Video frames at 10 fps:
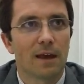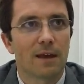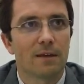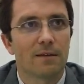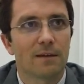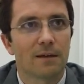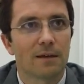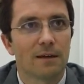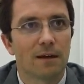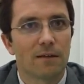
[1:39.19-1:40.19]
and
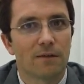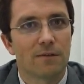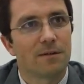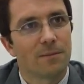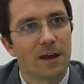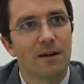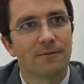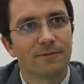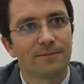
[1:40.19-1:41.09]
it's starting to pay off.